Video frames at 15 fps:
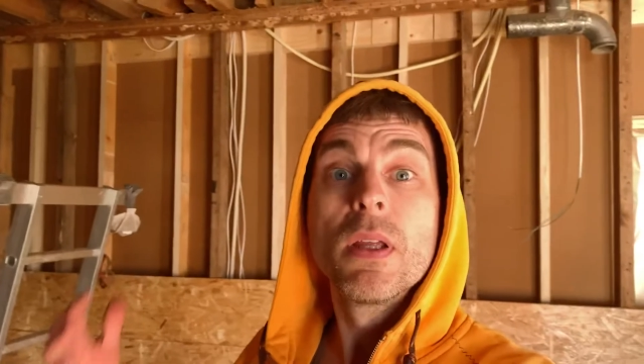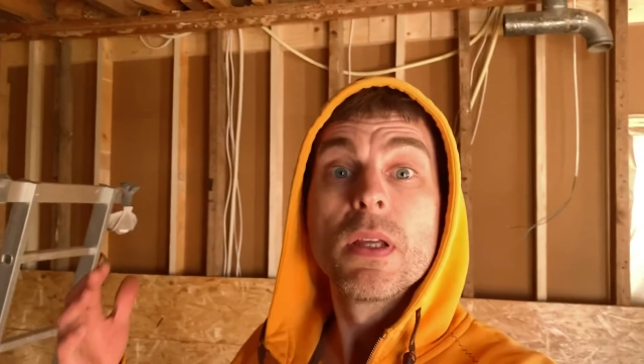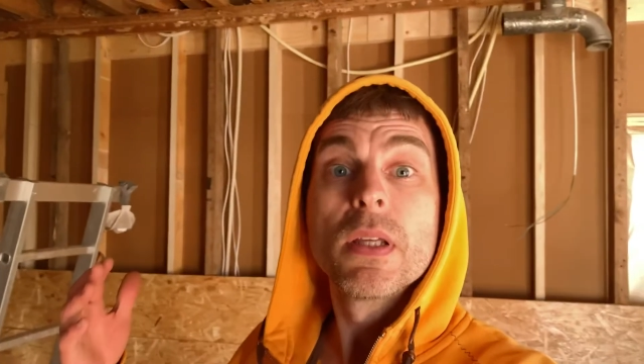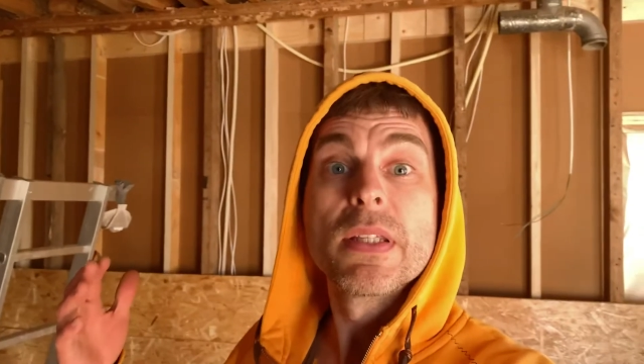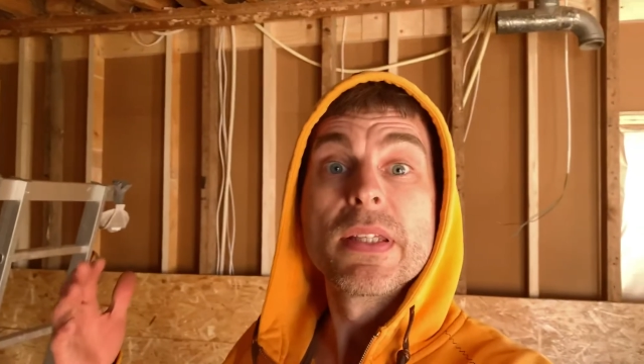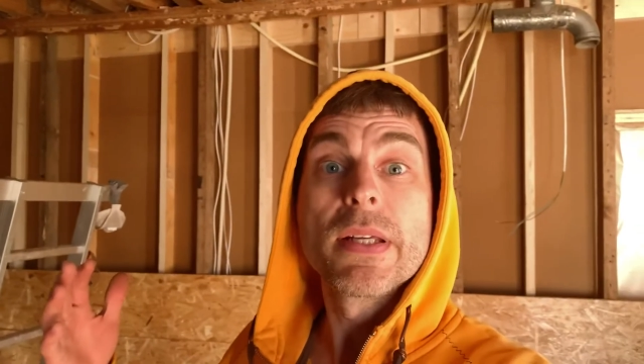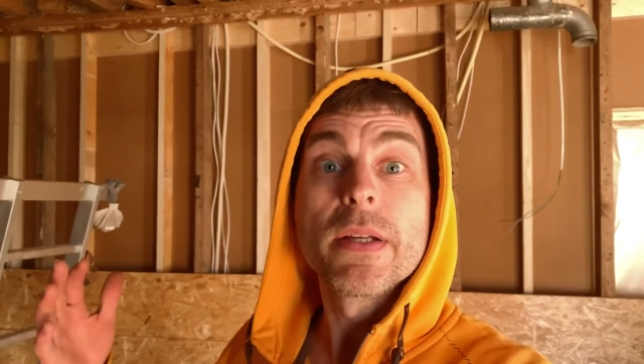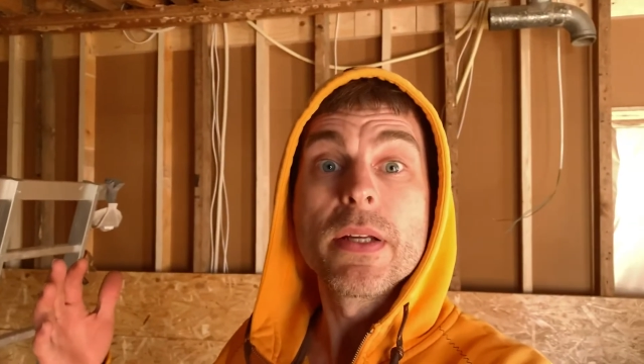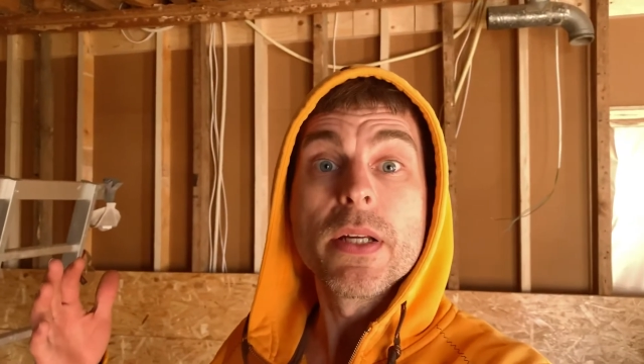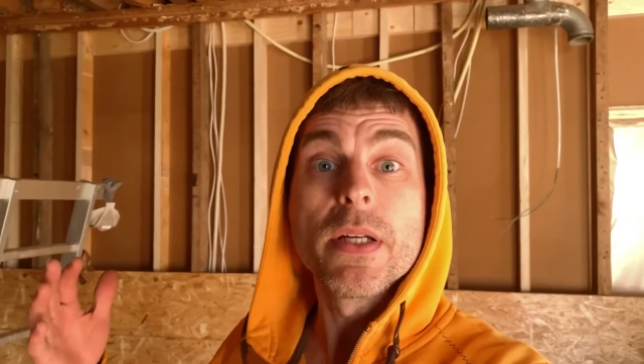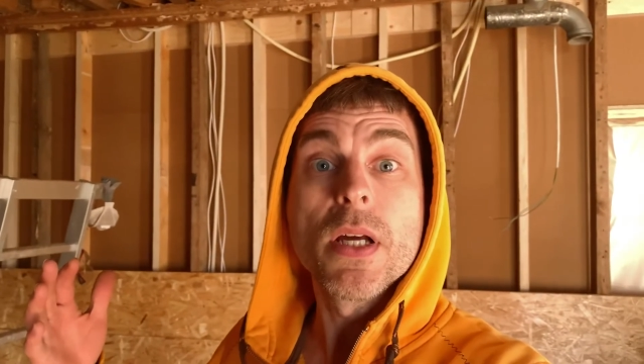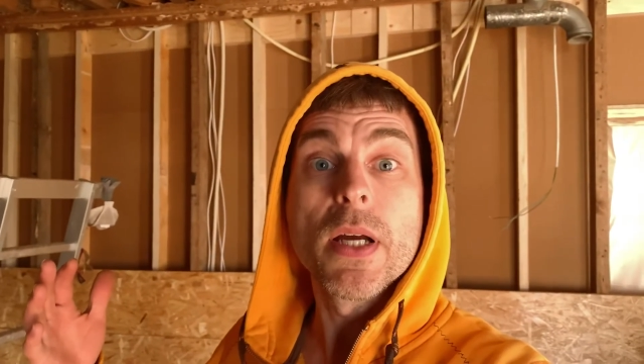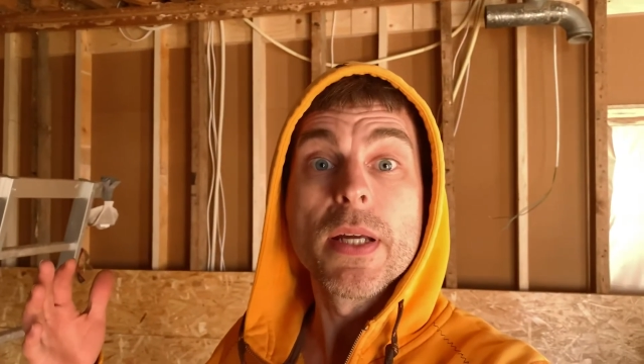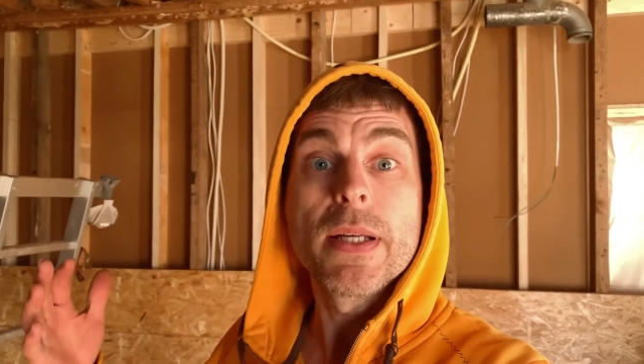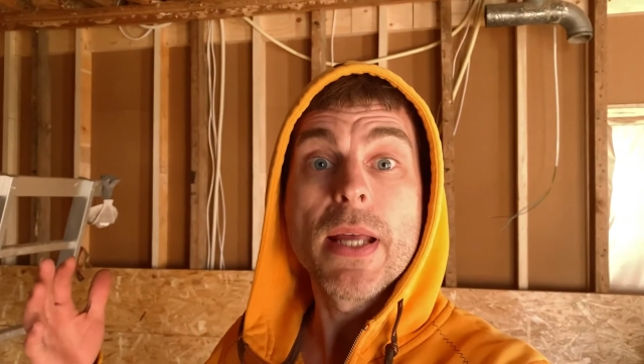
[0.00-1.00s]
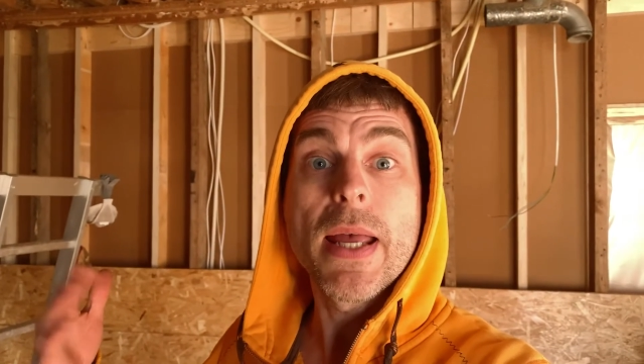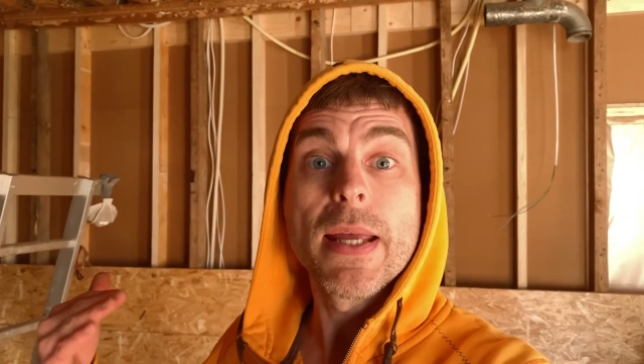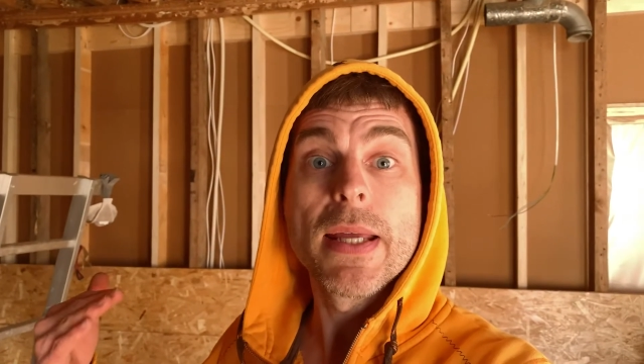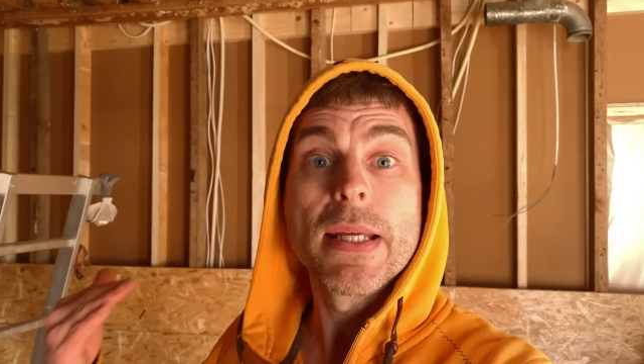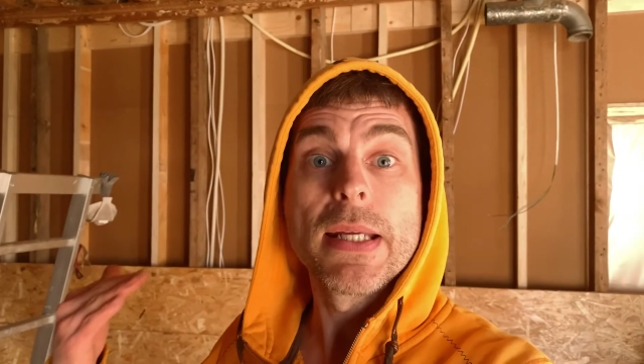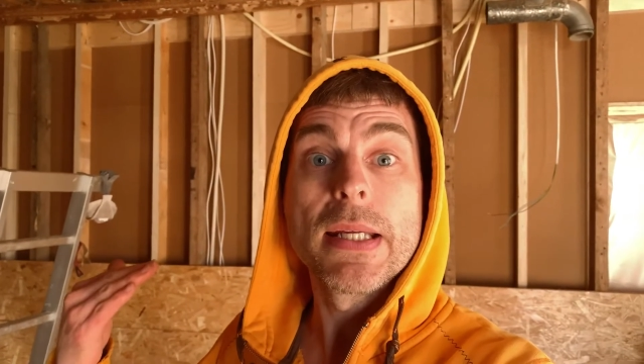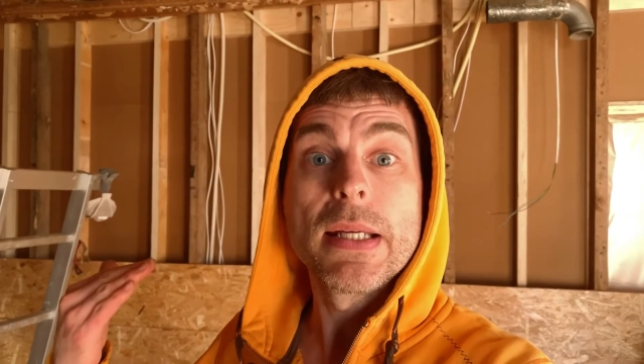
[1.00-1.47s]
It's Sunday night,
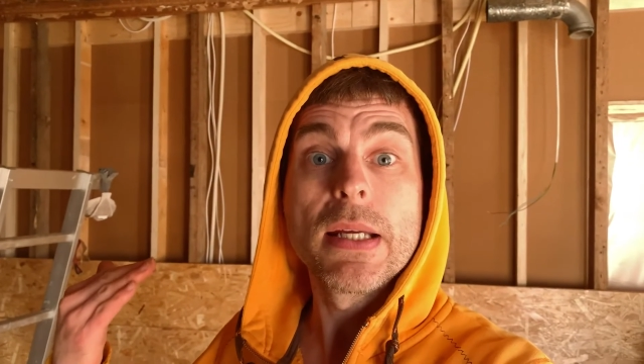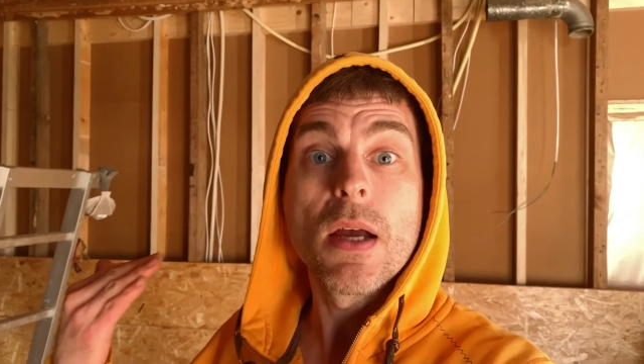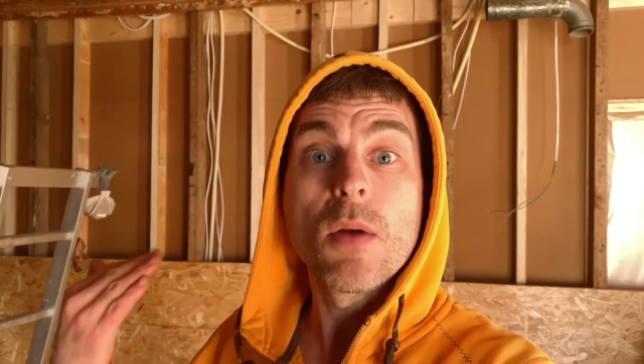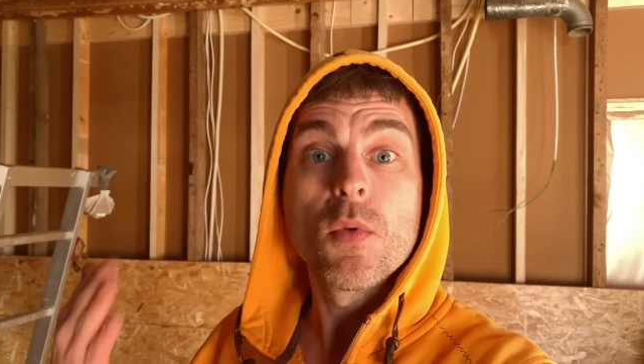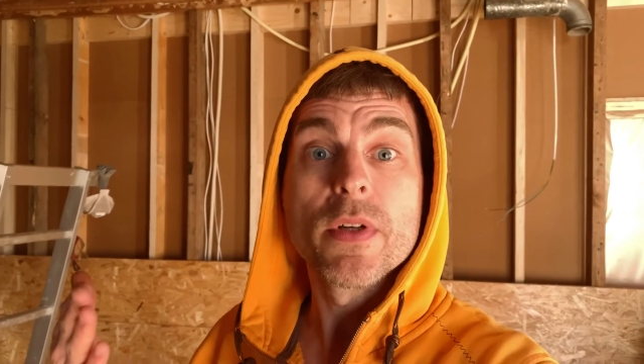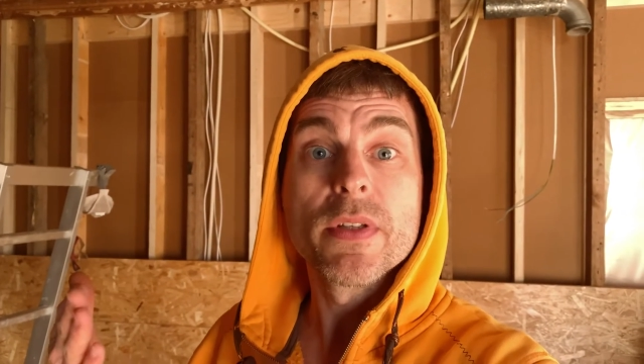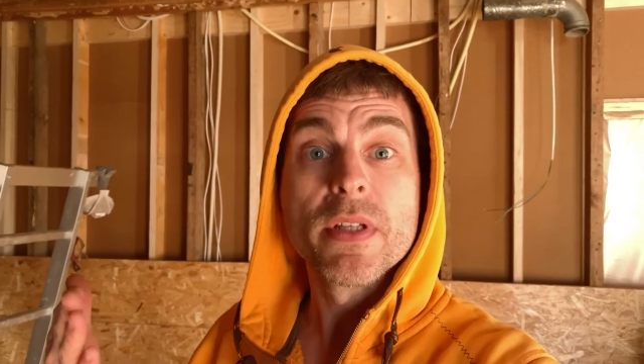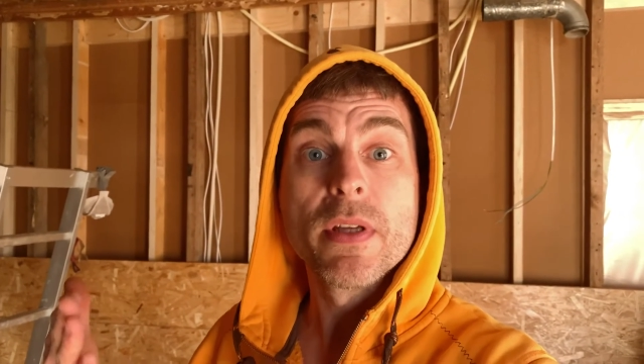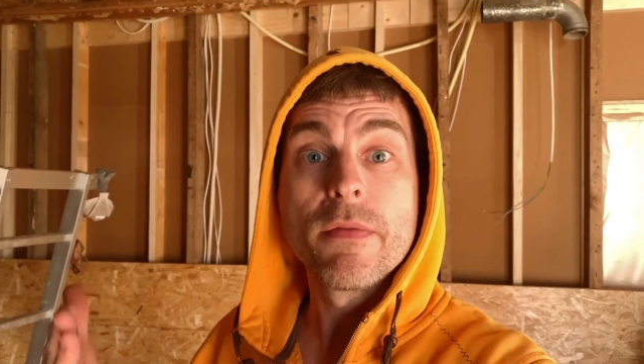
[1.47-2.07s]
and I wanted to